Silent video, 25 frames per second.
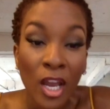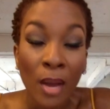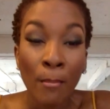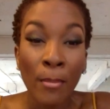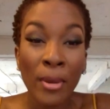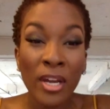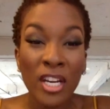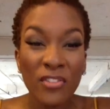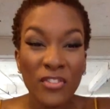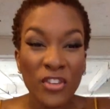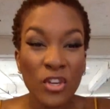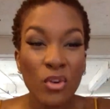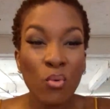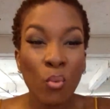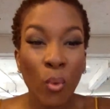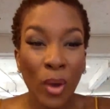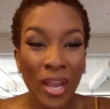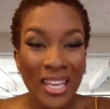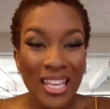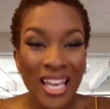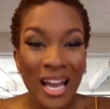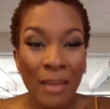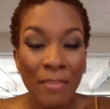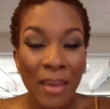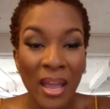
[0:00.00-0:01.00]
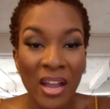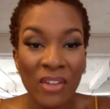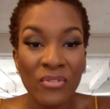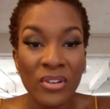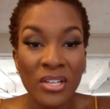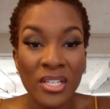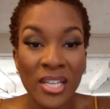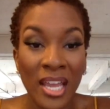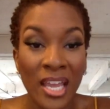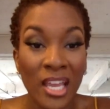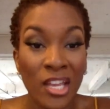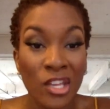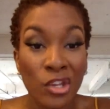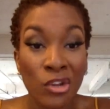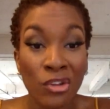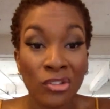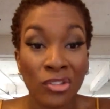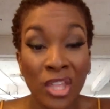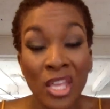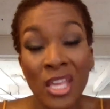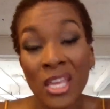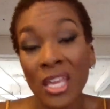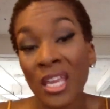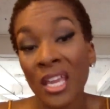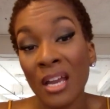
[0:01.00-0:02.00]
But if you wake up every day and you're
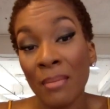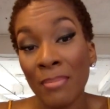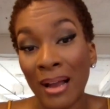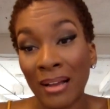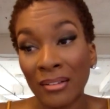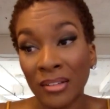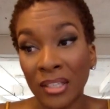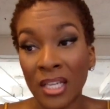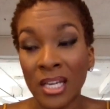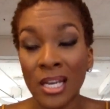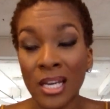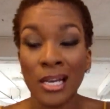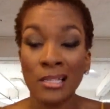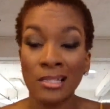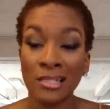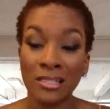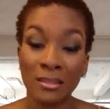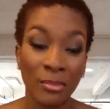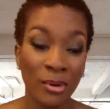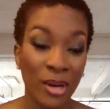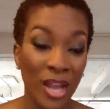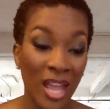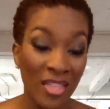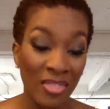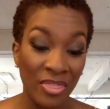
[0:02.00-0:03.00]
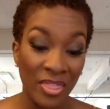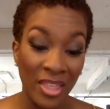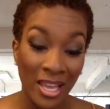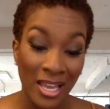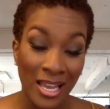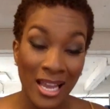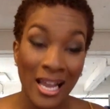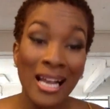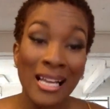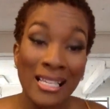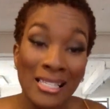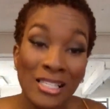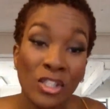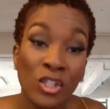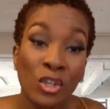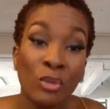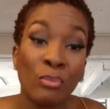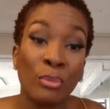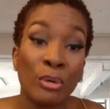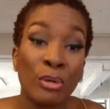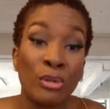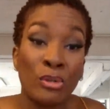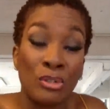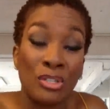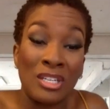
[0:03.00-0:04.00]
thinking about the customer and the
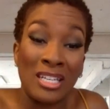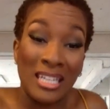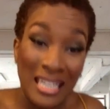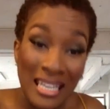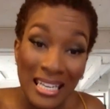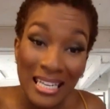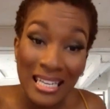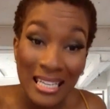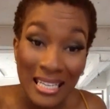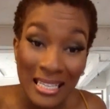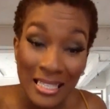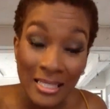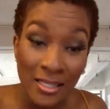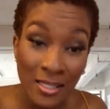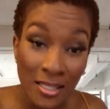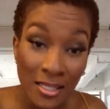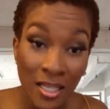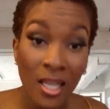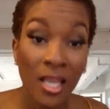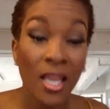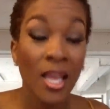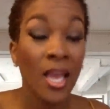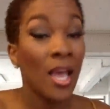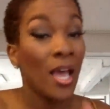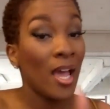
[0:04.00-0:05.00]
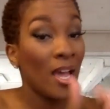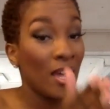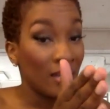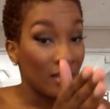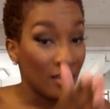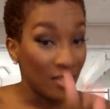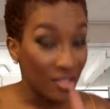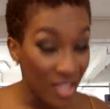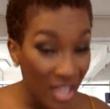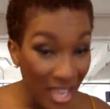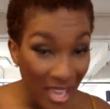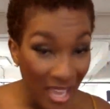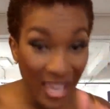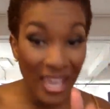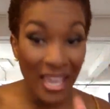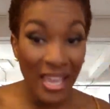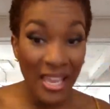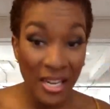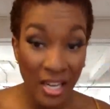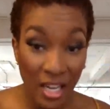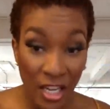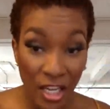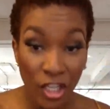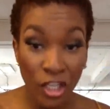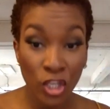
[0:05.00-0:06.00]
customer's needs,
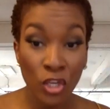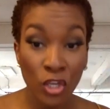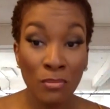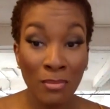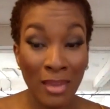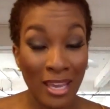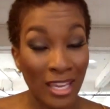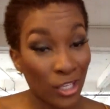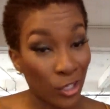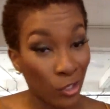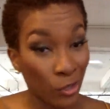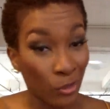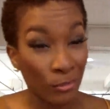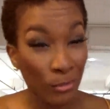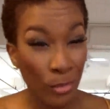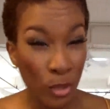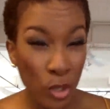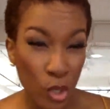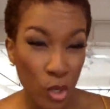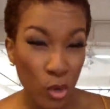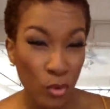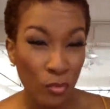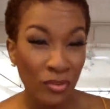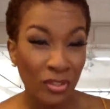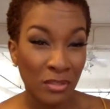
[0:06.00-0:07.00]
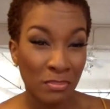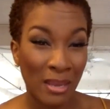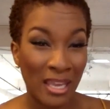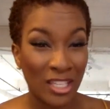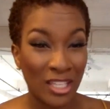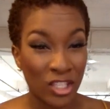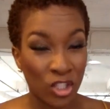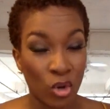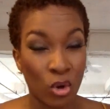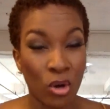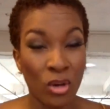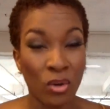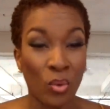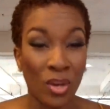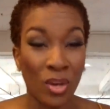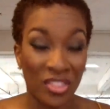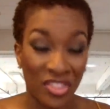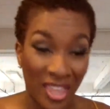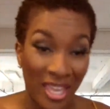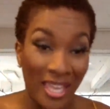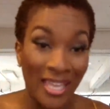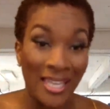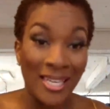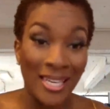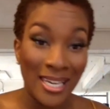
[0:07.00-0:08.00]
then you make your moves based on
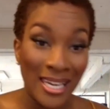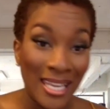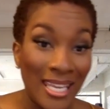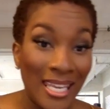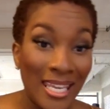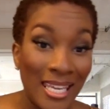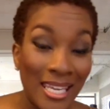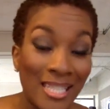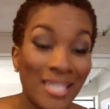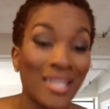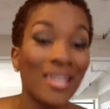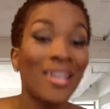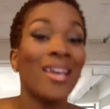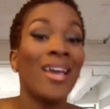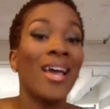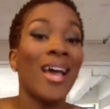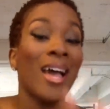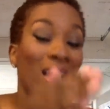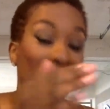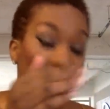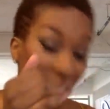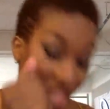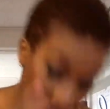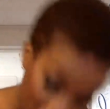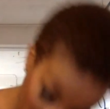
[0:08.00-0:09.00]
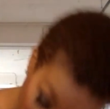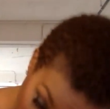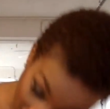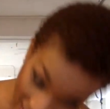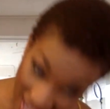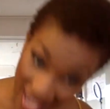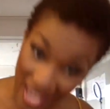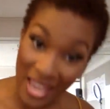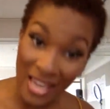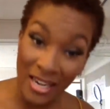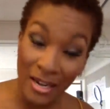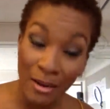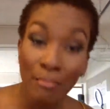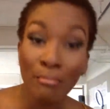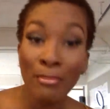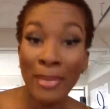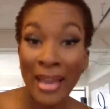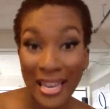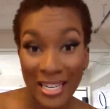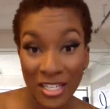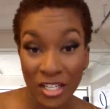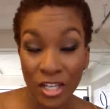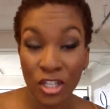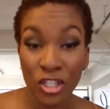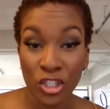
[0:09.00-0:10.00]
what they need. Then
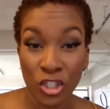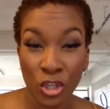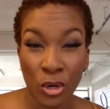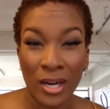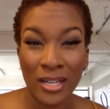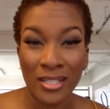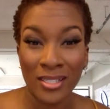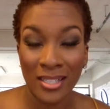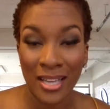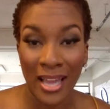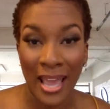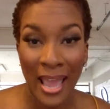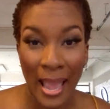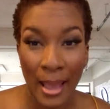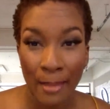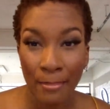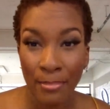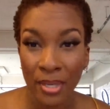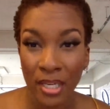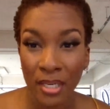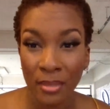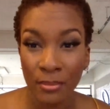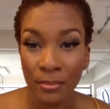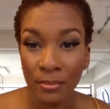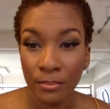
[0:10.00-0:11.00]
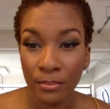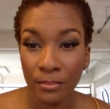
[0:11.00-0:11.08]
magic starts to happen.